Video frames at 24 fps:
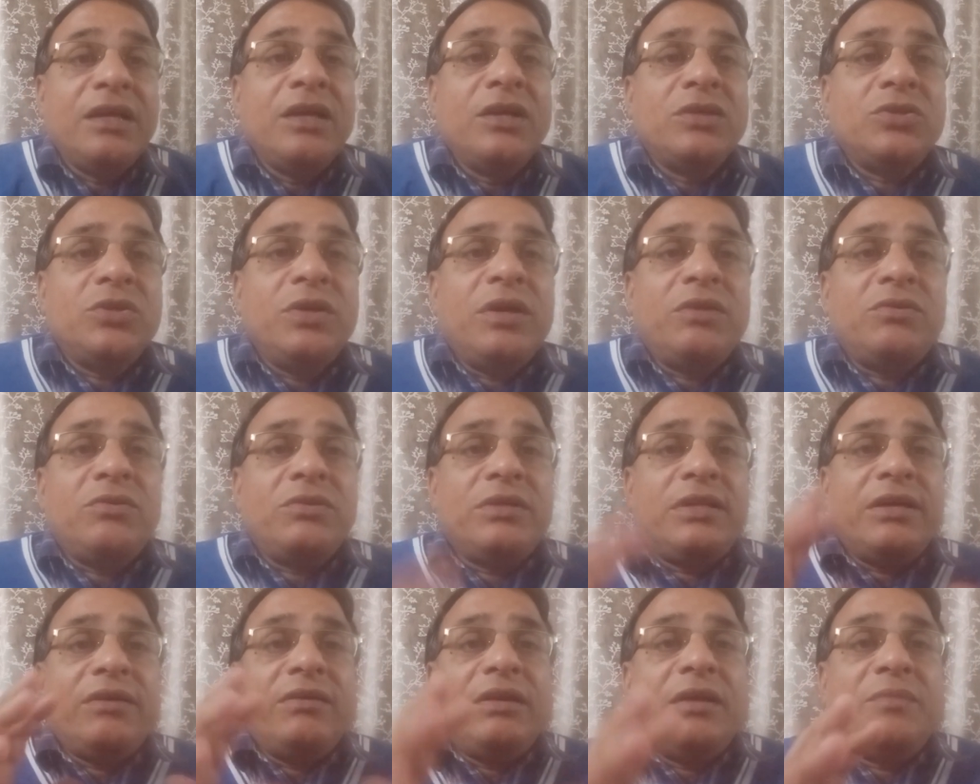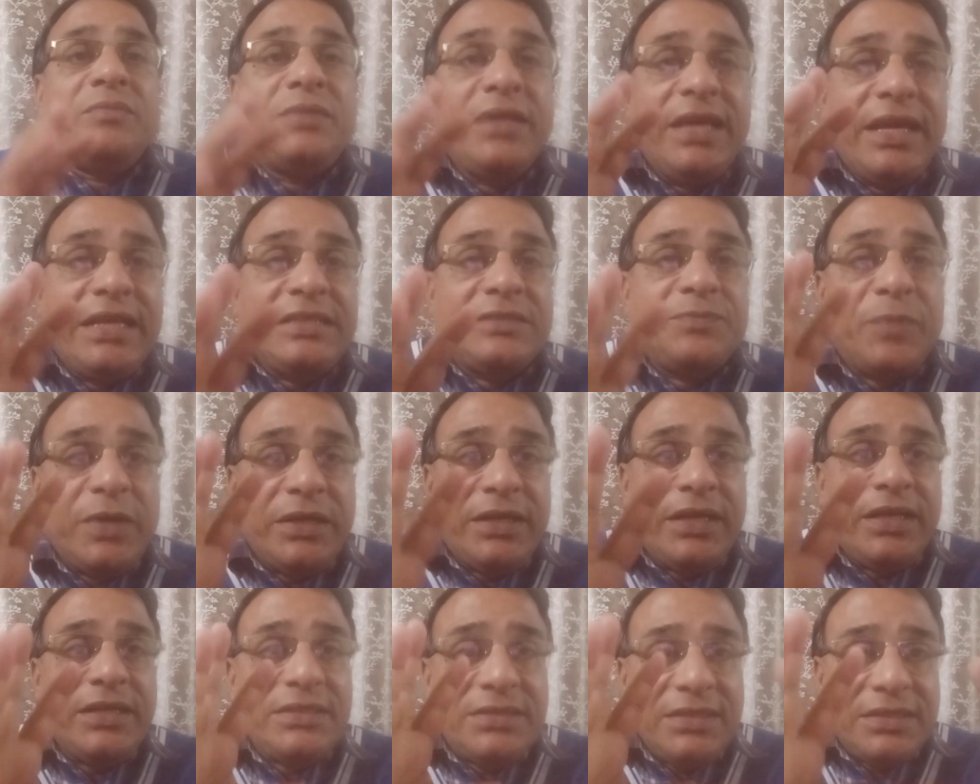So you have to develop the
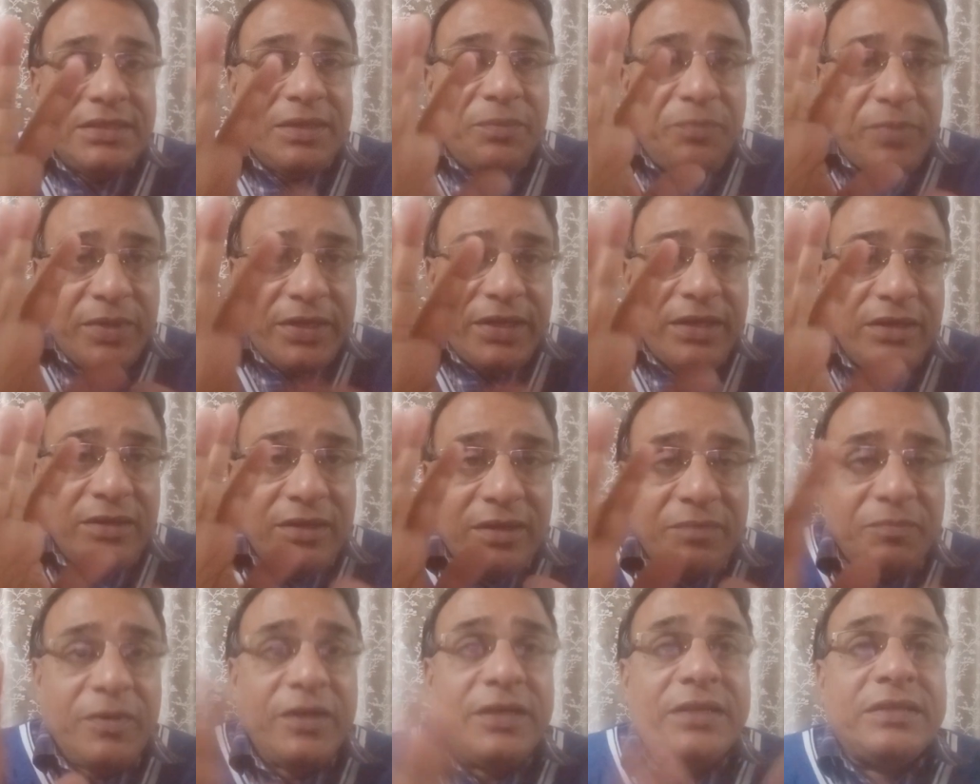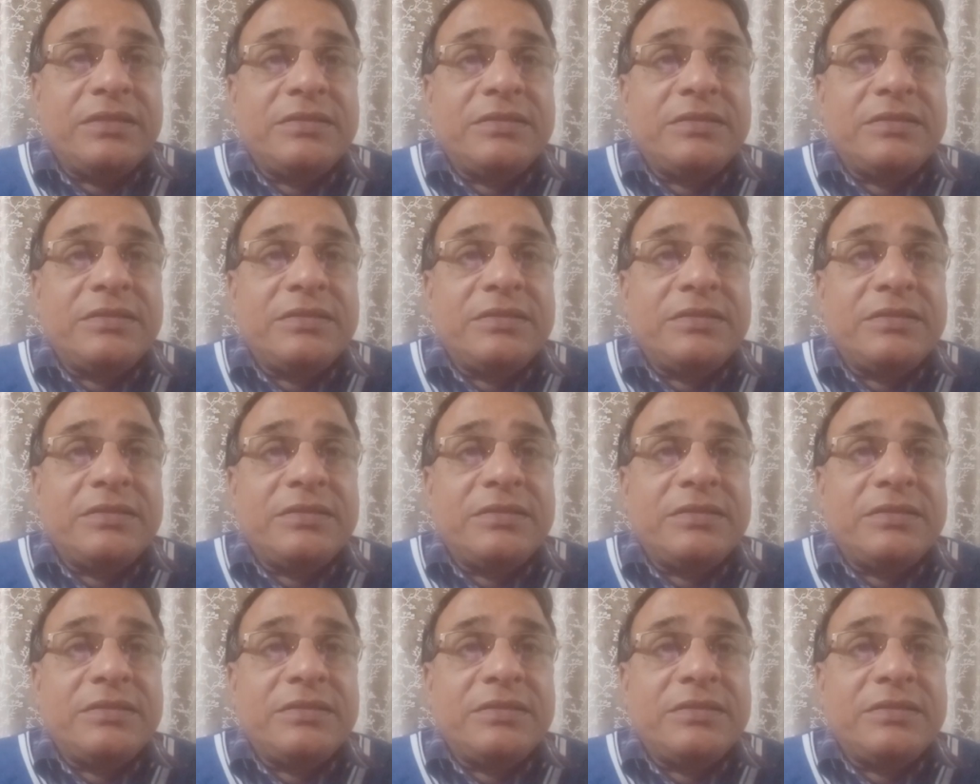expertise in a particular place.